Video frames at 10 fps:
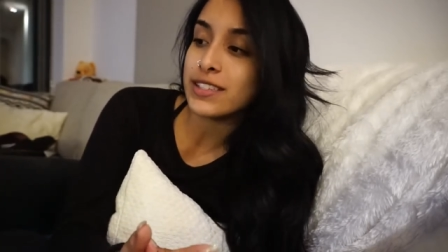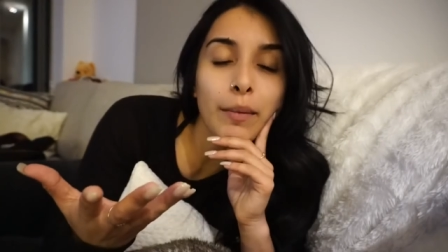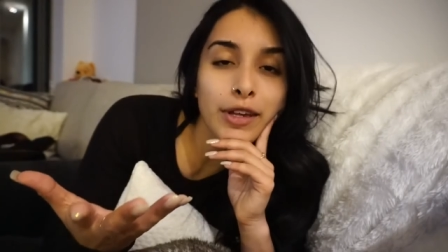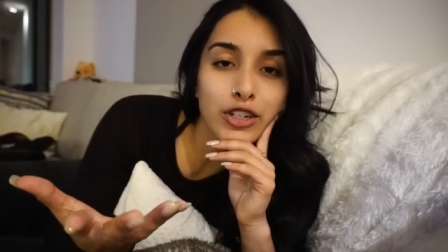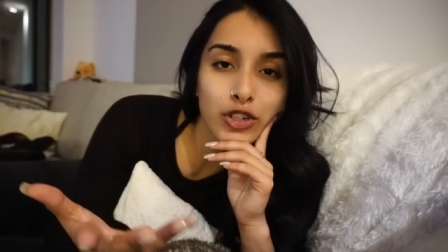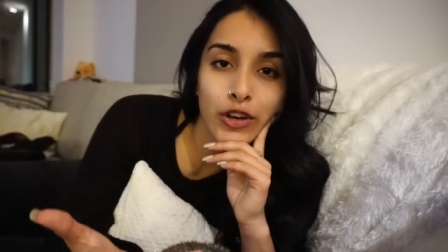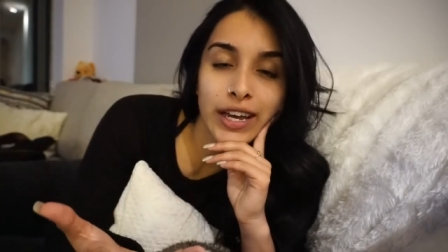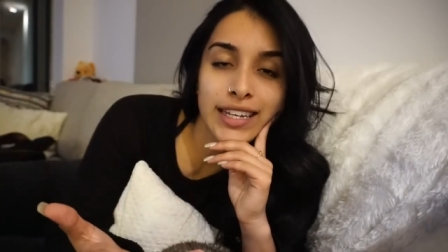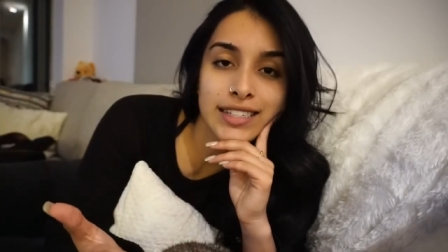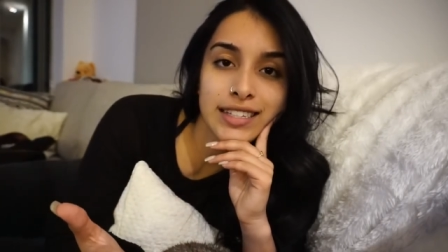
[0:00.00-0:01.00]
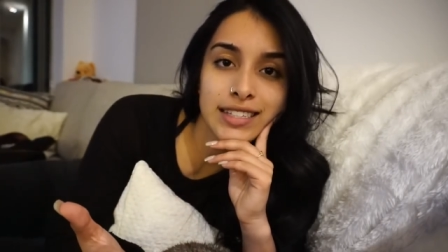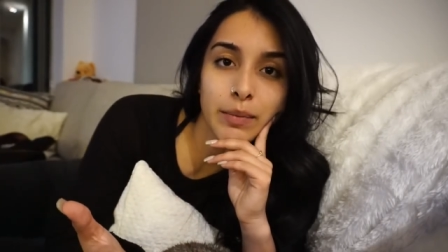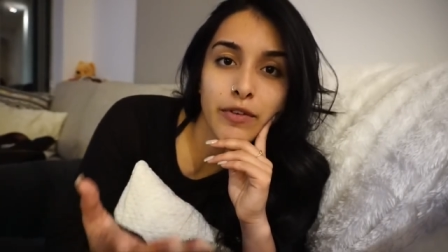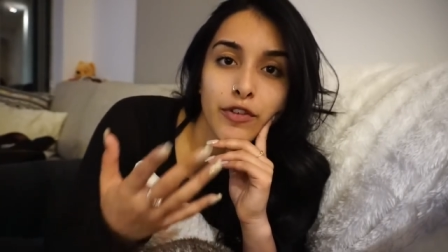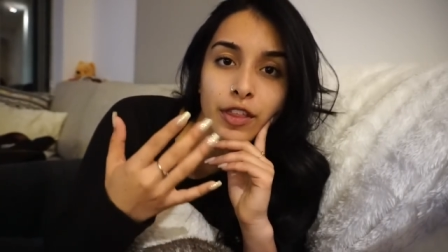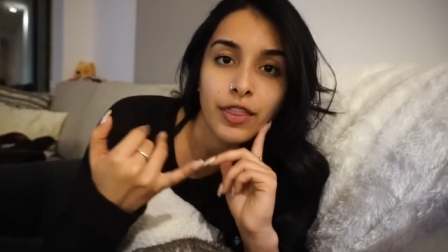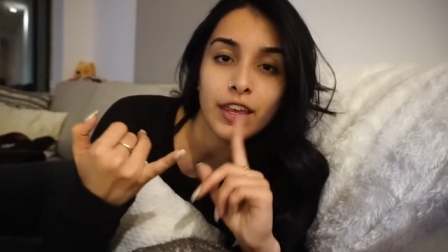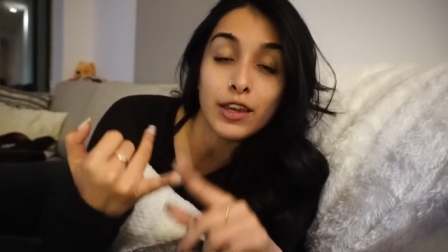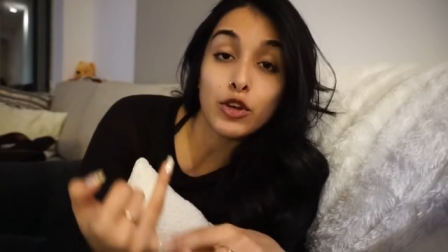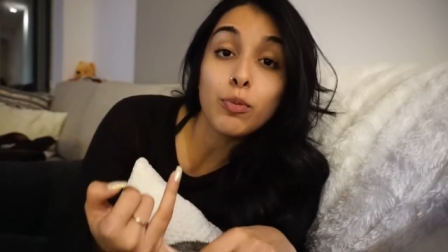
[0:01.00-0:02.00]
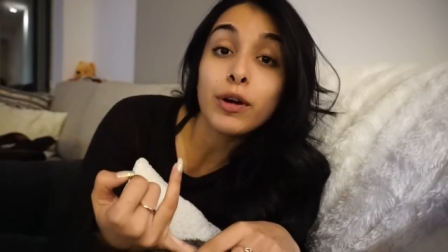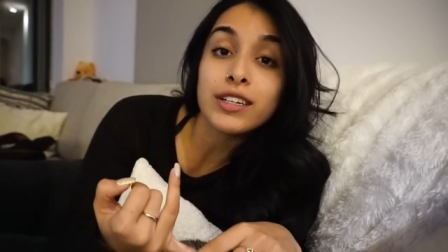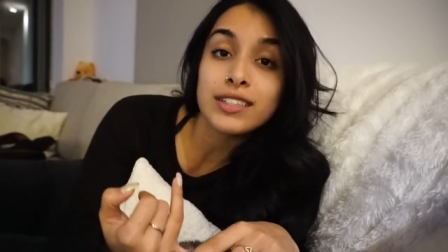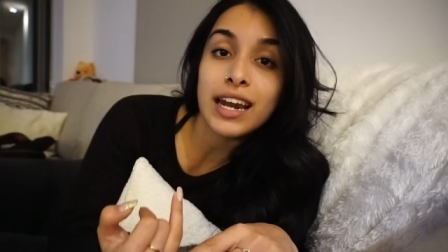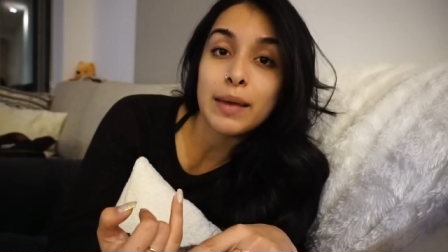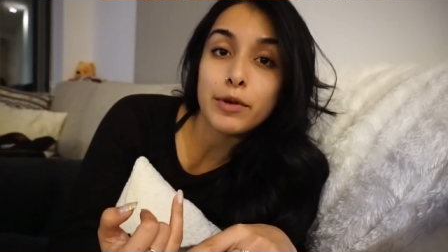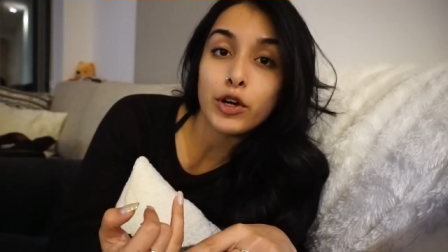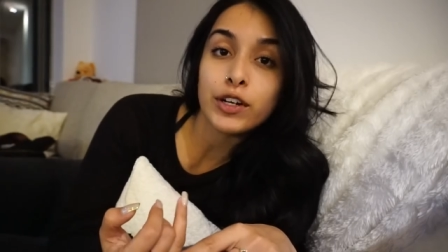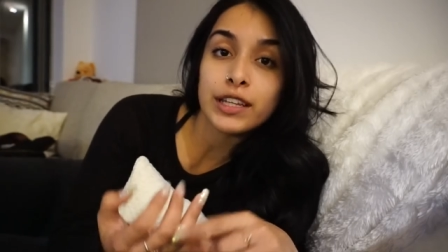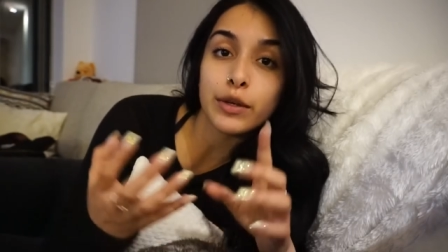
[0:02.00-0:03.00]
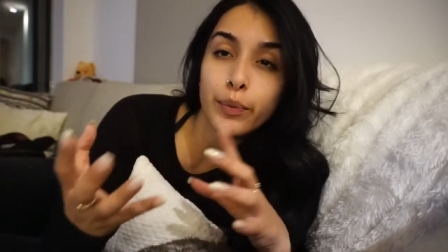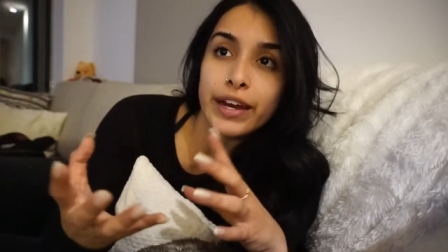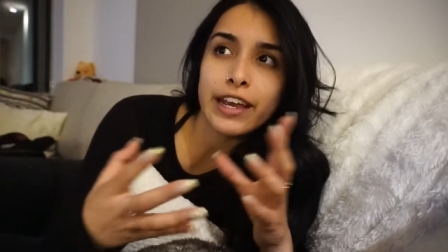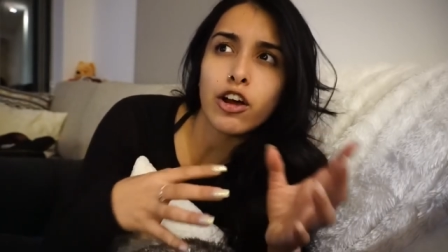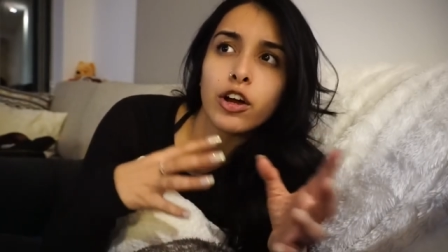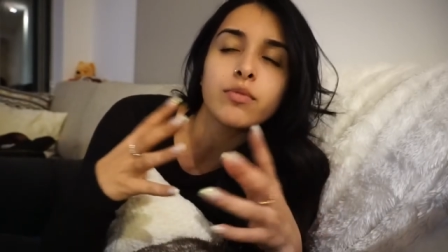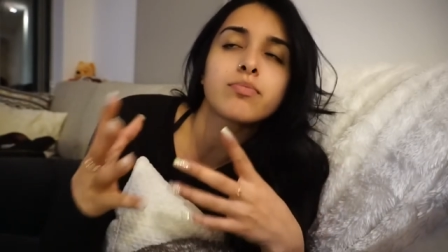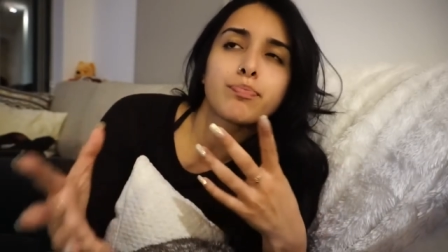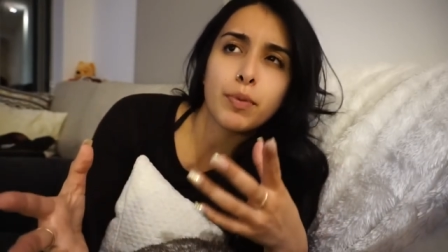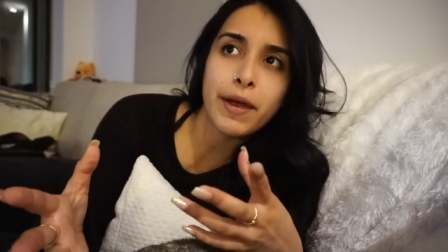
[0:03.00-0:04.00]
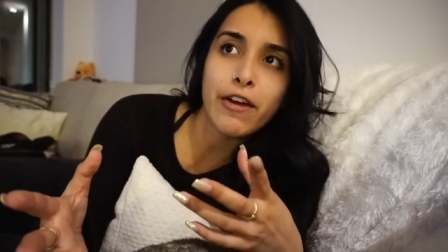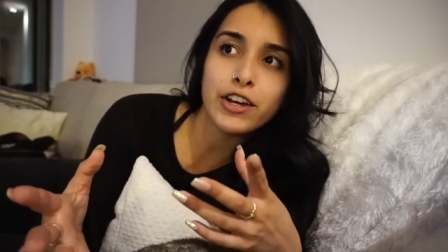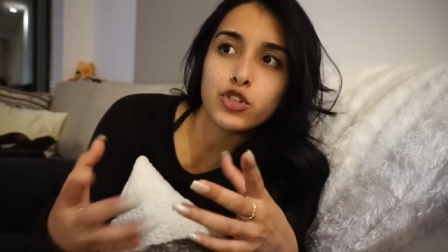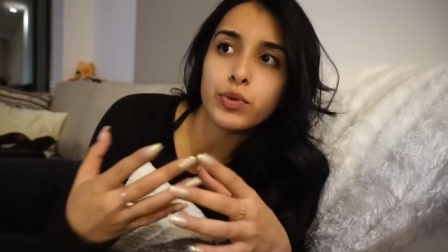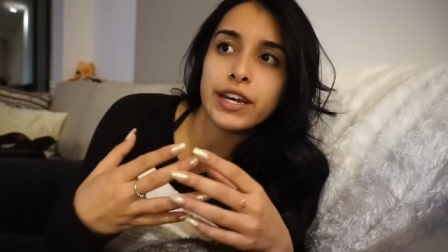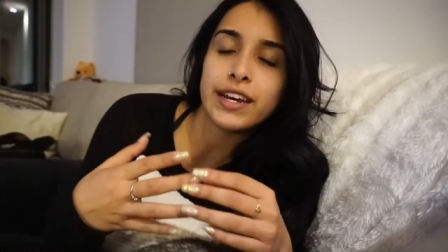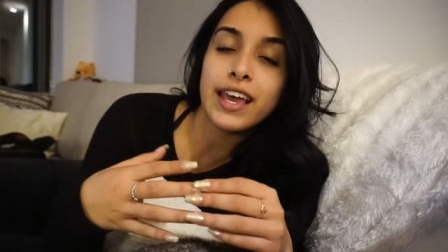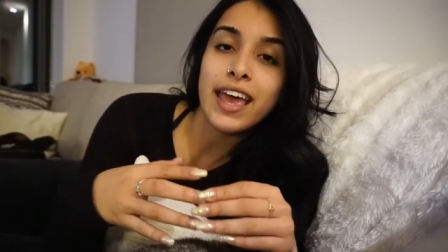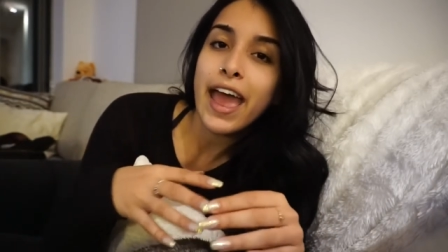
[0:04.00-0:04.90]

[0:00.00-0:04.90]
I'm gonna show you guys some of the new books that I'm currently reading or preparing to read